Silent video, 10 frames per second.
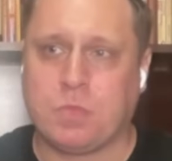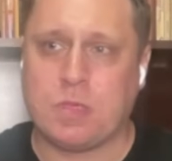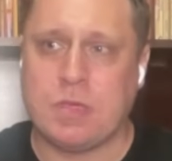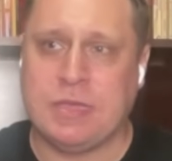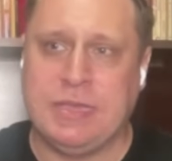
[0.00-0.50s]

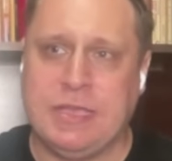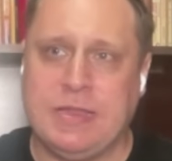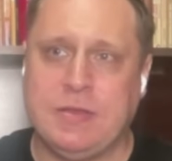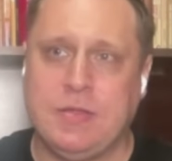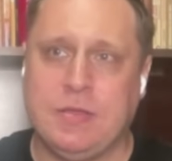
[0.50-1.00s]

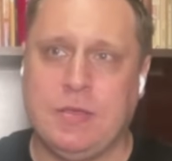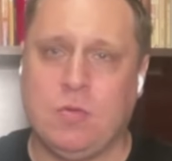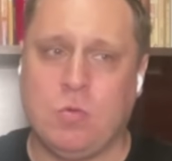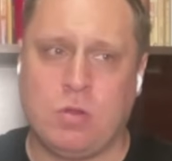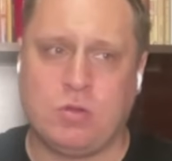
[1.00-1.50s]
again, in
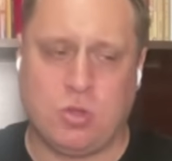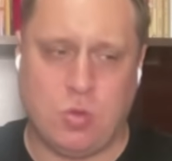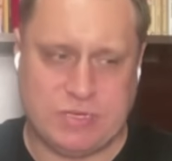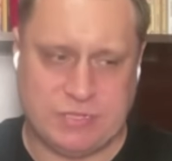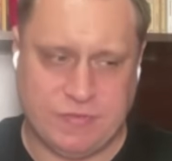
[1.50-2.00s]
order to
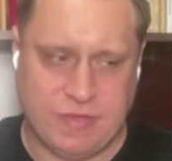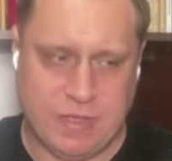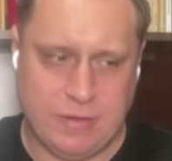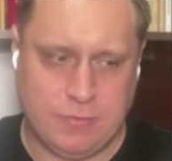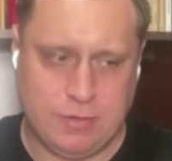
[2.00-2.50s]
quantify
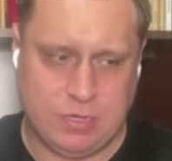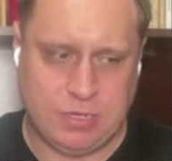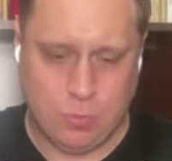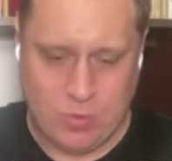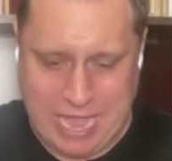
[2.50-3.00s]
it
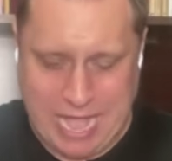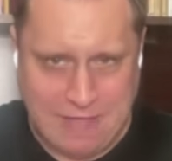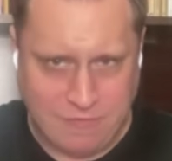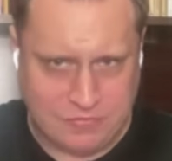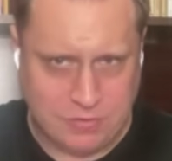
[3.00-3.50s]
empirically, we
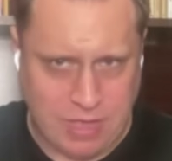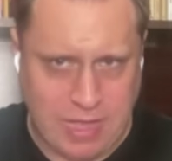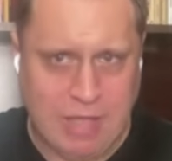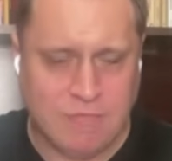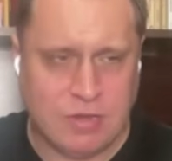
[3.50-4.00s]
have to
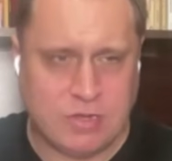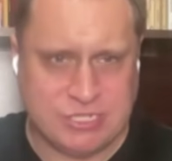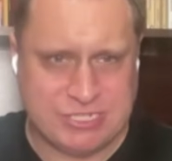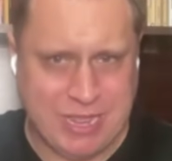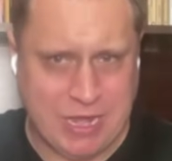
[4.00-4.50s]
have an
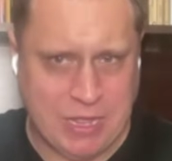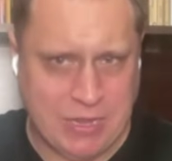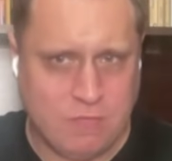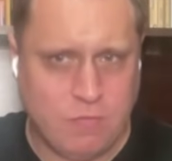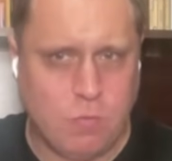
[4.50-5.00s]
understanding
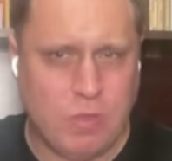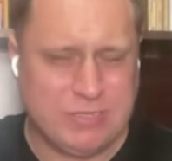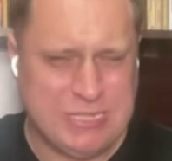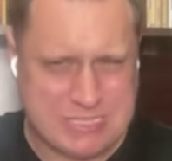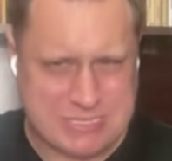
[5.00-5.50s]
of at
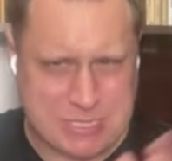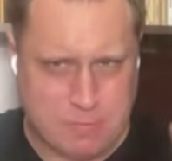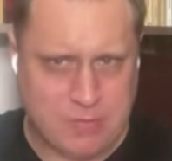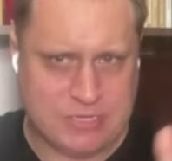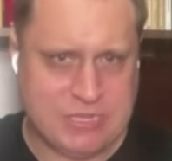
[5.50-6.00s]
least some
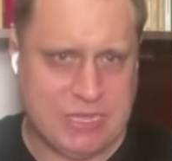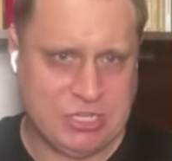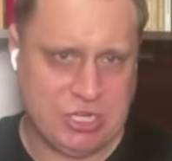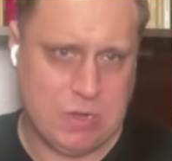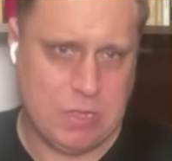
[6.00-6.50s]

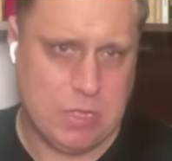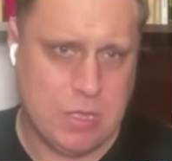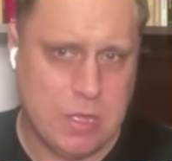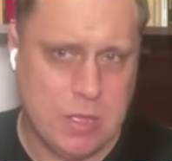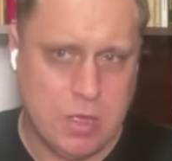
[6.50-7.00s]
limitation.
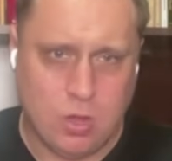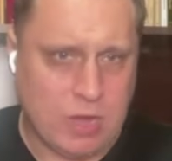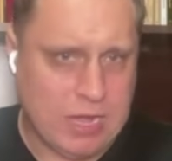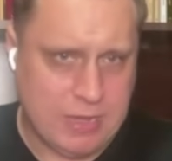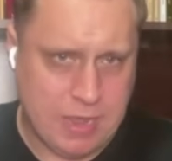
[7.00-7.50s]

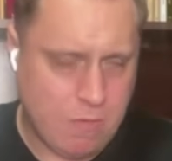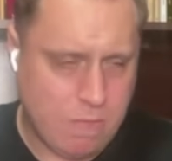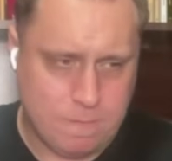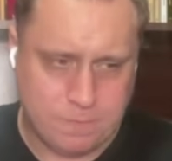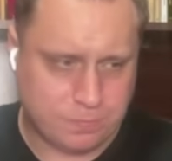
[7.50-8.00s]
Right
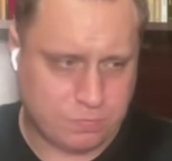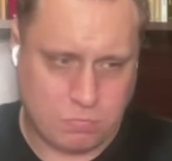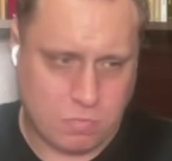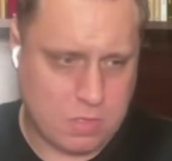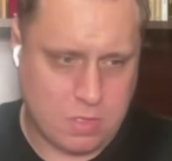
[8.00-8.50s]
now,
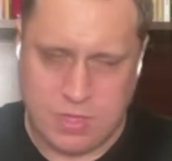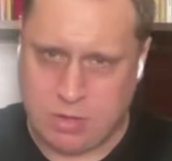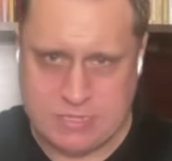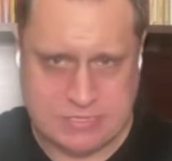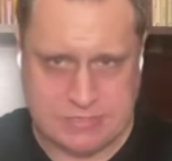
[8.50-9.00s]

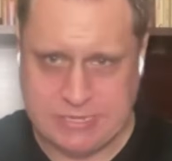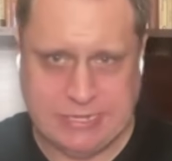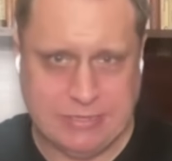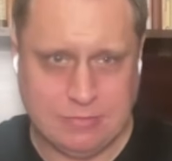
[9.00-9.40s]
there isn't any.